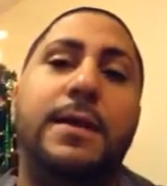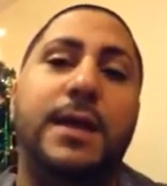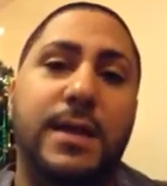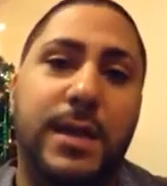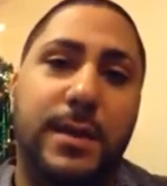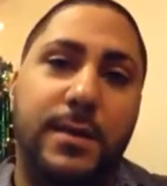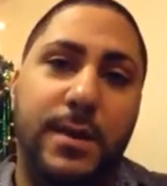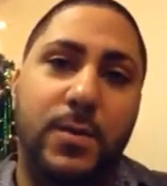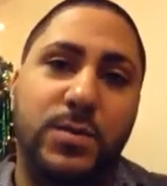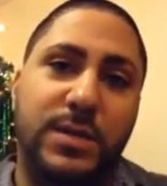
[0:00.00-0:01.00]
again,
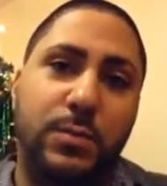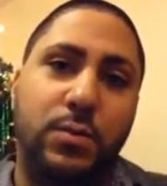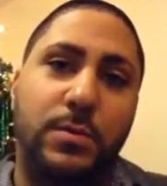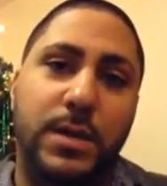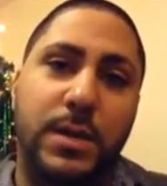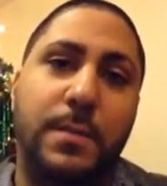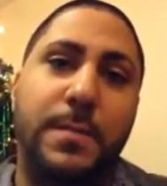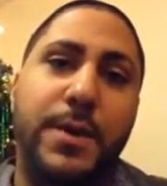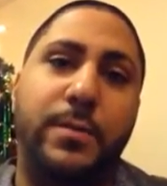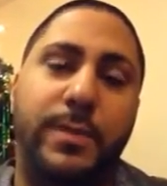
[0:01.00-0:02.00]
I was able to become a
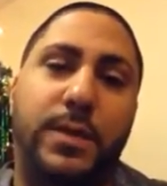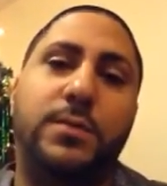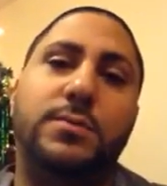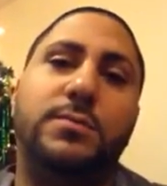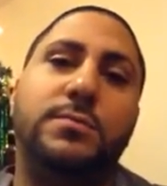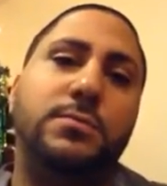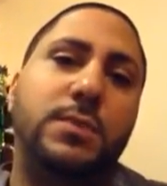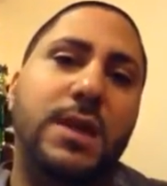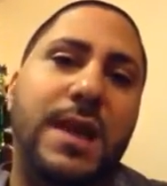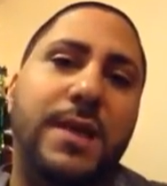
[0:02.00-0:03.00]
better me.
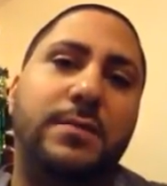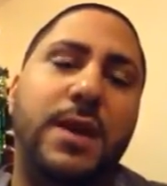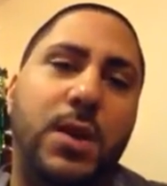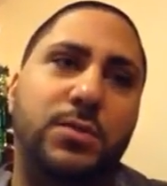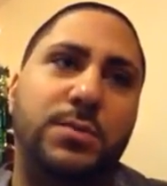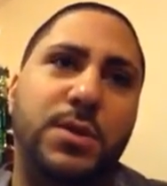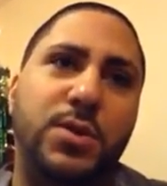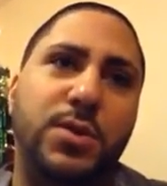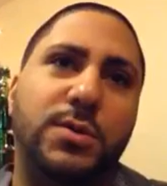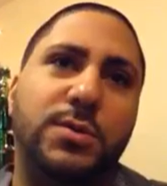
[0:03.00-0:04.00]
And that counts,
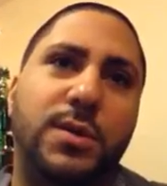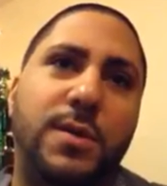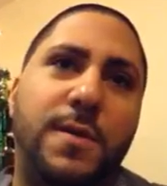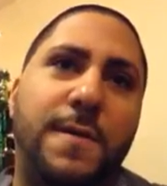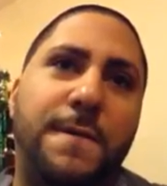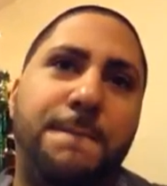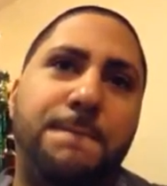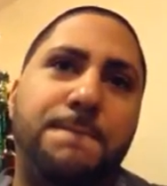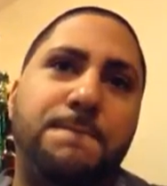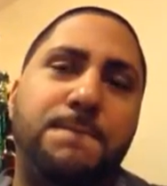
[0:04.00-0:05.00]
because
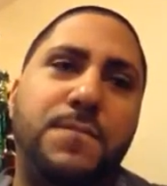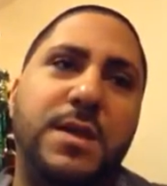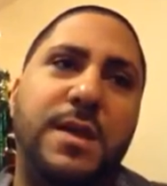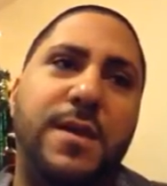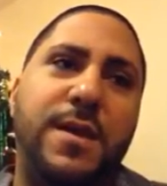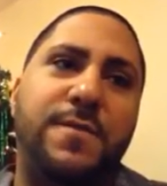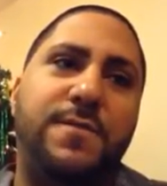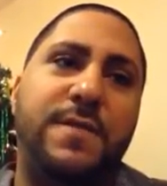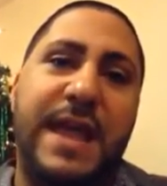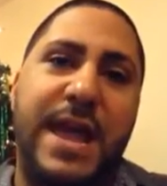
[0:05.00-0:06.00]

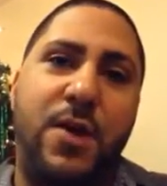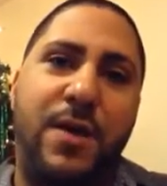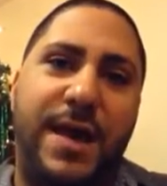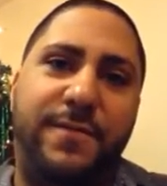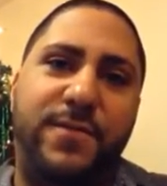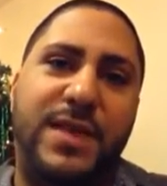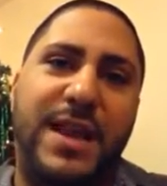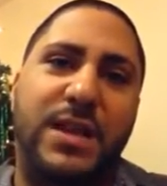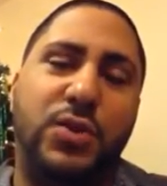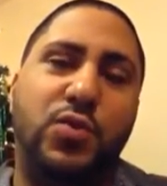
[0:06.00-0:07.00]
if now I feel that
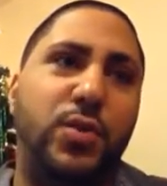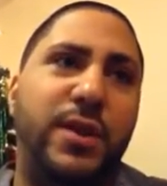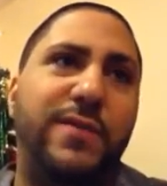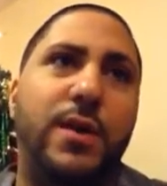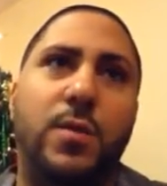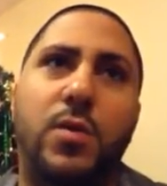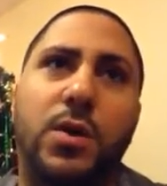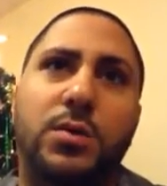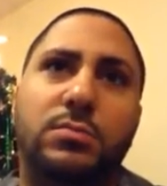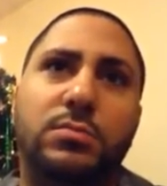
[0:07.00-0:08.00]
I can do whatever I want.
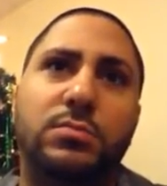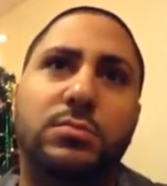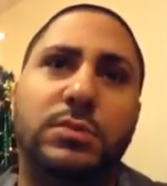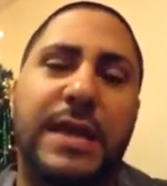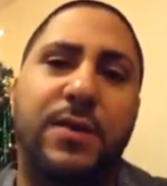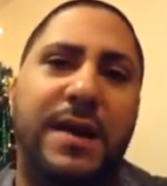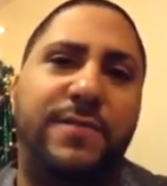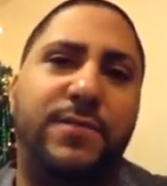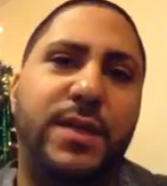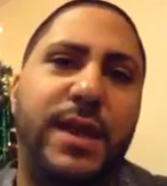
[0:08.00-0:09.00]
Now I
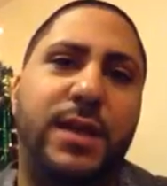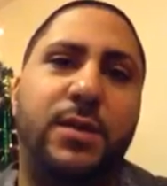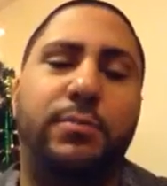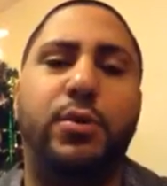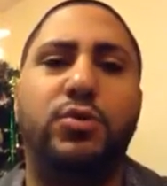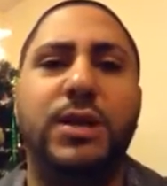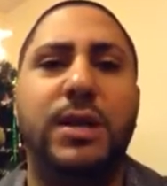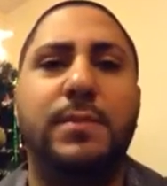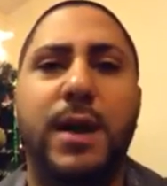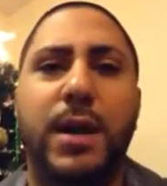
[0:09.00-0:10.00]
feel that I can approach
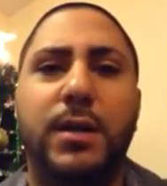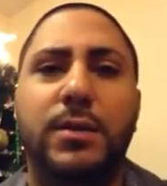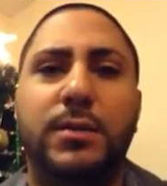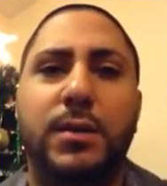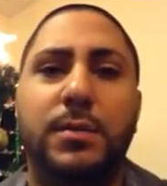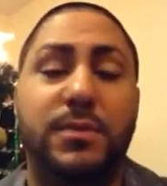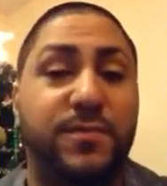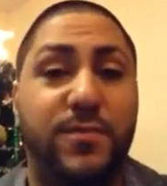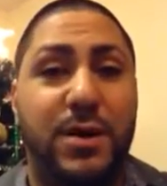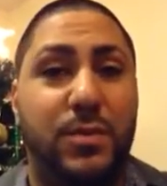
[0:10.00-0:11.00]
anybody.
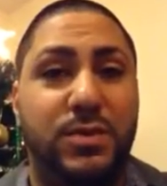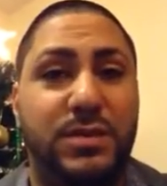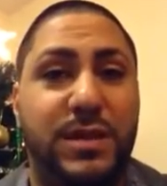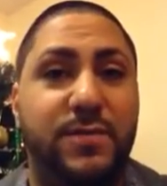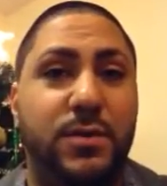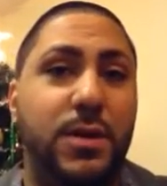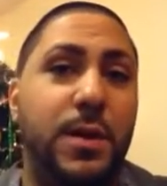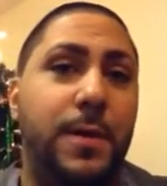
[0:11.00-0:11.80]
Before I was never